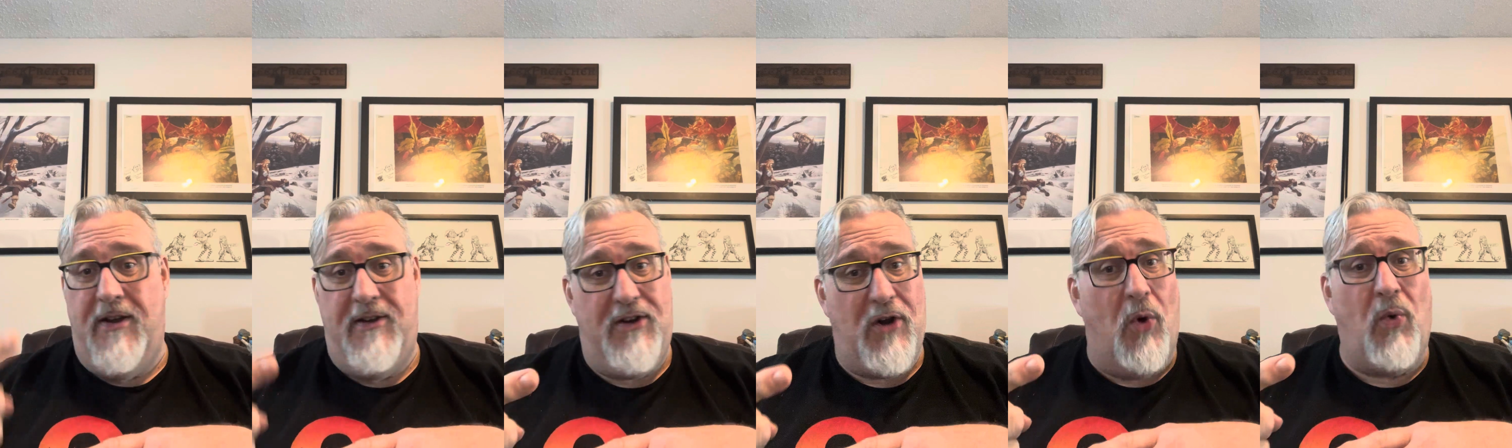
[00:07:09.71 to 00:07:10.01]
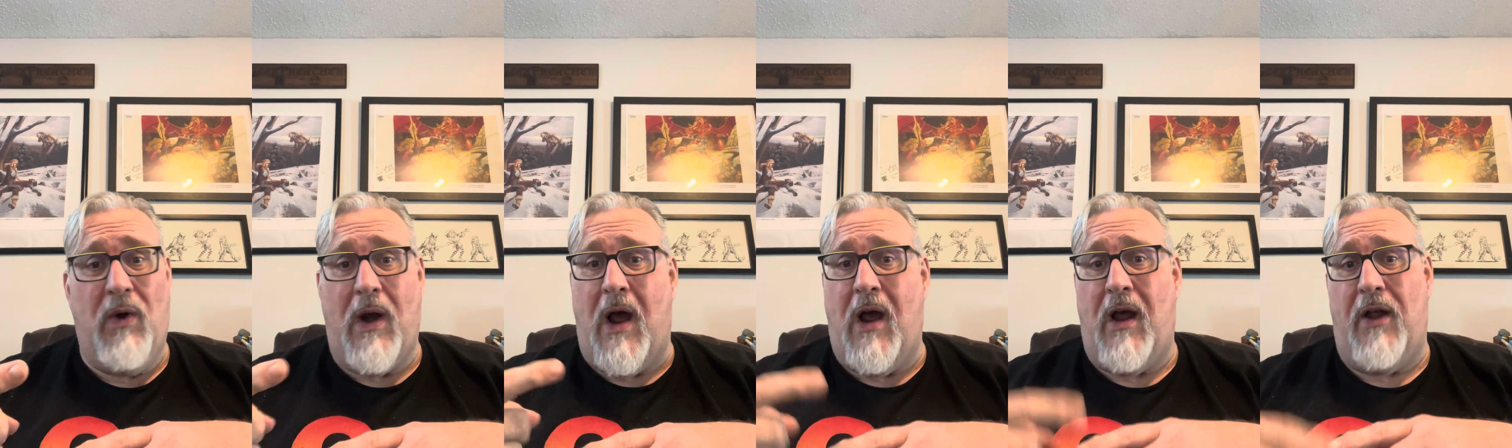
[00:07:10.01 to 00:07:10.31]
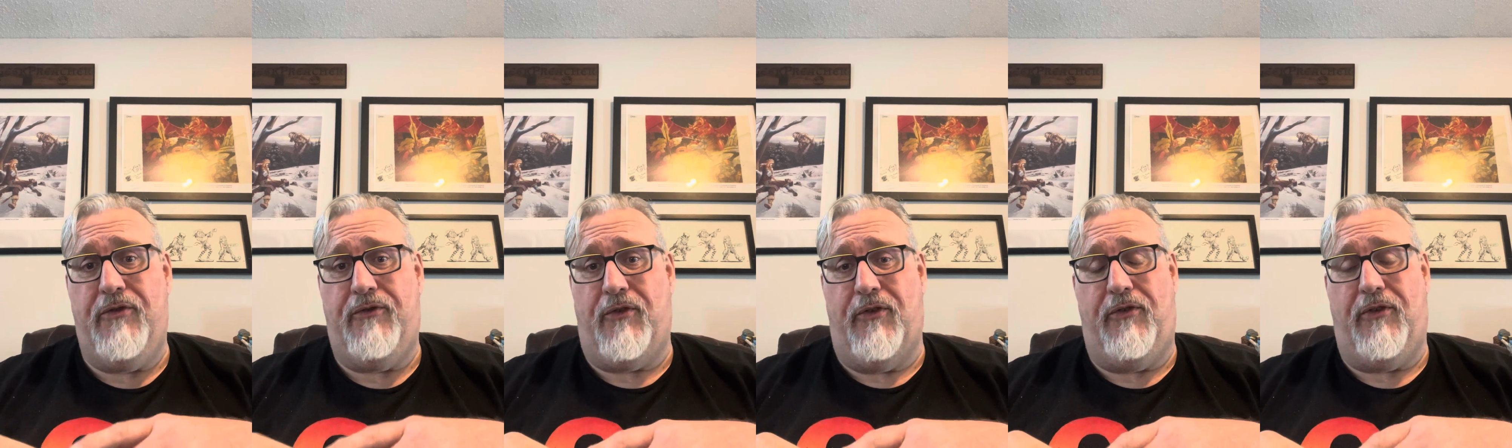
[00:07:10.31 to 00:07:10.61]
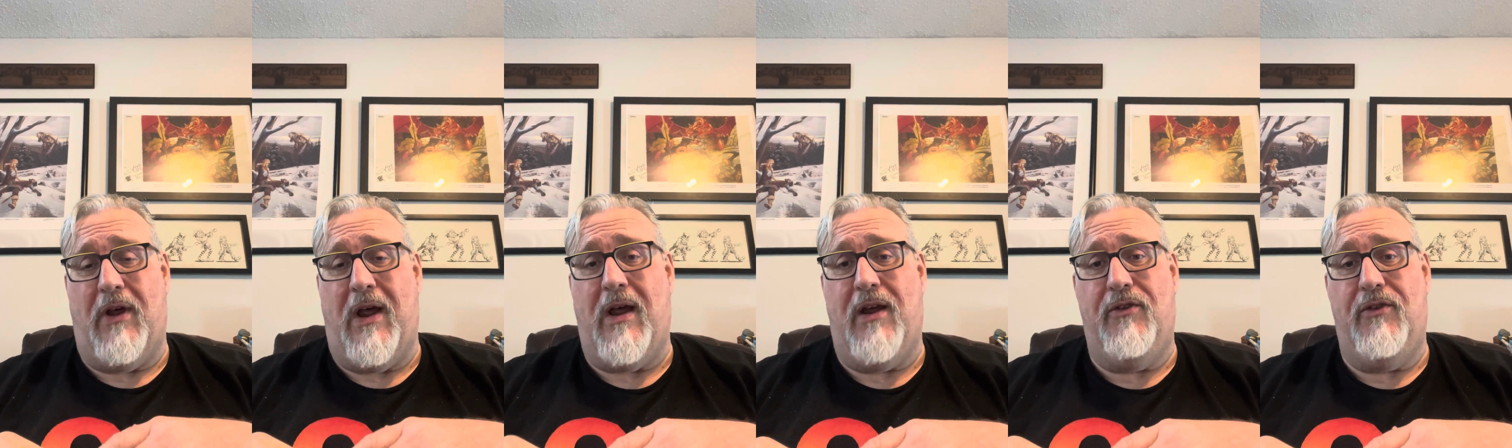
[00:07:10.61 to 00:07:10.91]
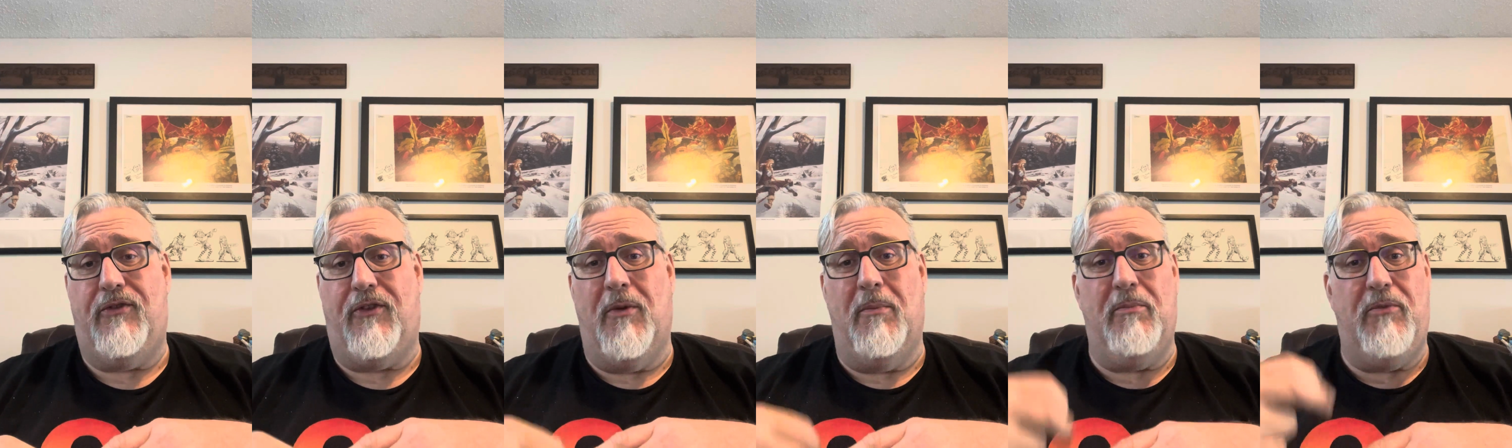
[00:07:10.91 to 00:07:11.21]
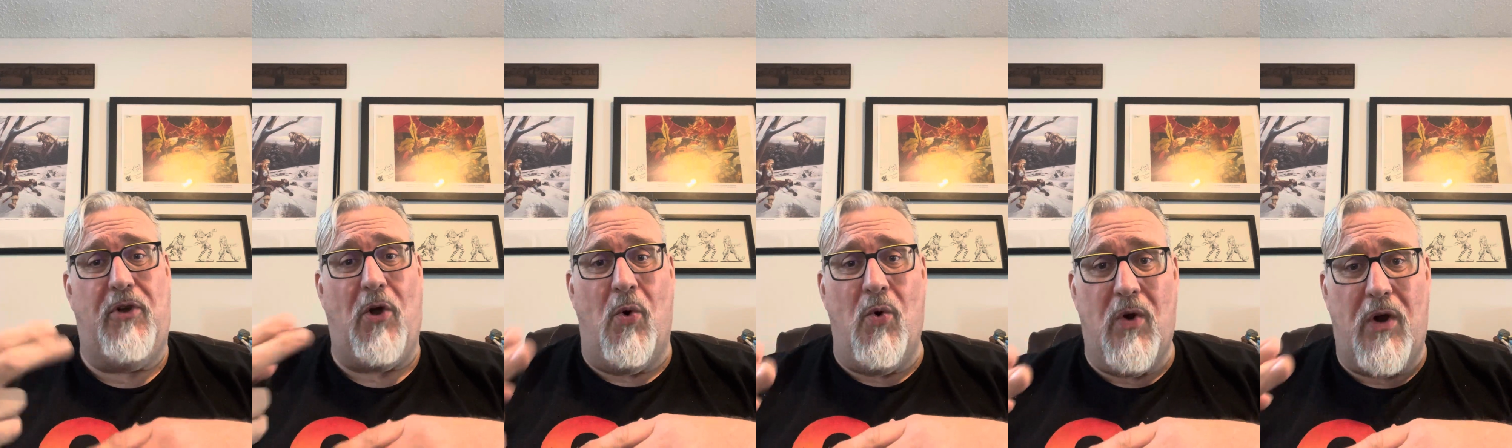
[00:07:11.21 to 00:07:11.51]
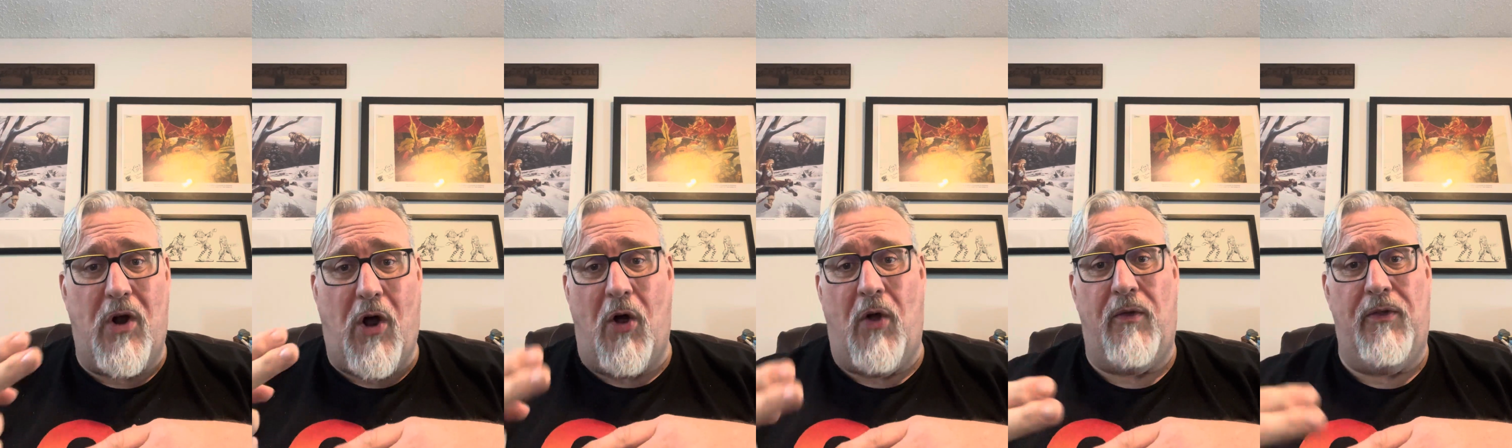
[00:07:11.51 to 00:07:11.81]
Don't ostracize them. Don't
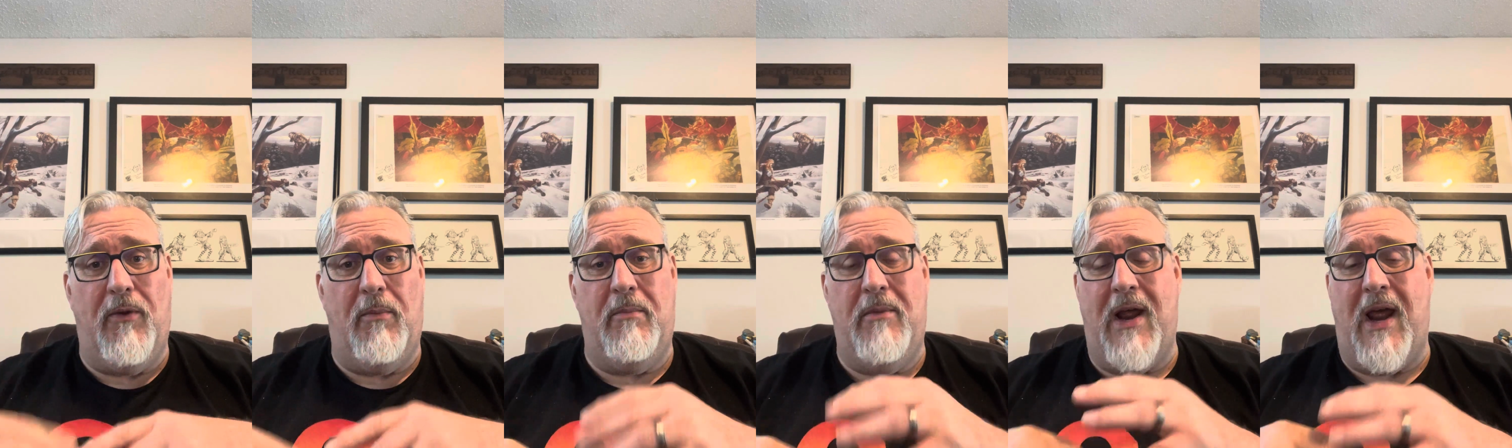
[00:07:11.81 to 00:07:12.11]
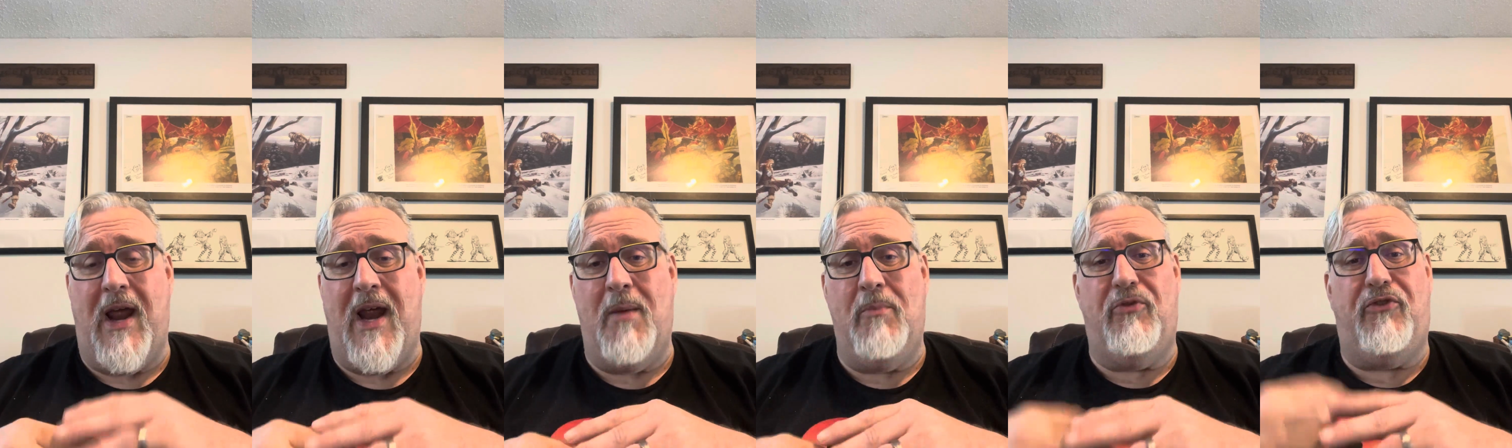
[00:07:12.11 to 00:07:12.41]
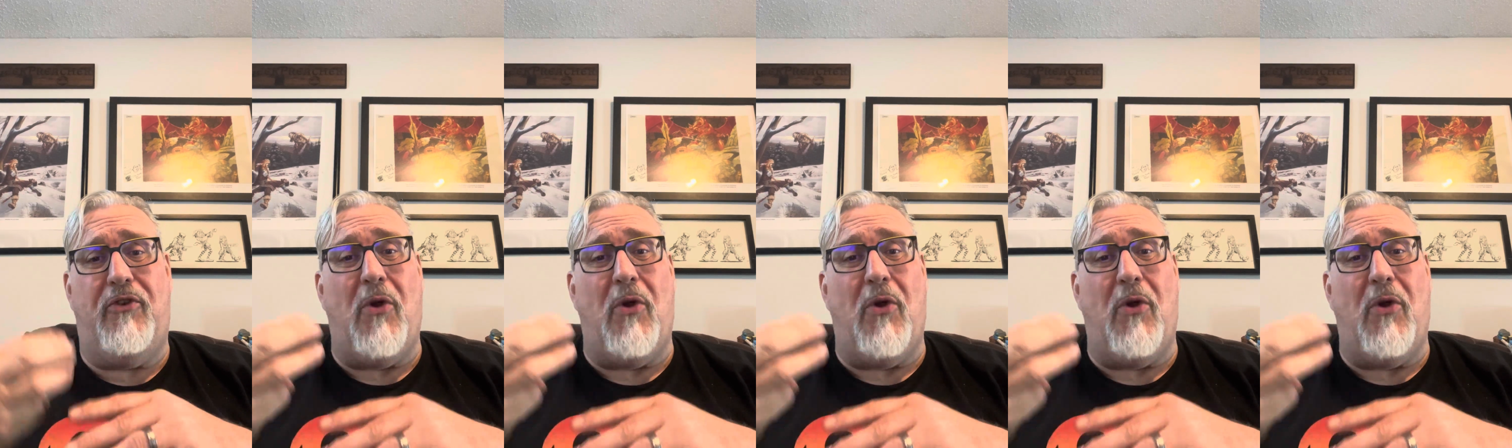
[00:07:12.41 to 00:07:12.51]
call them names.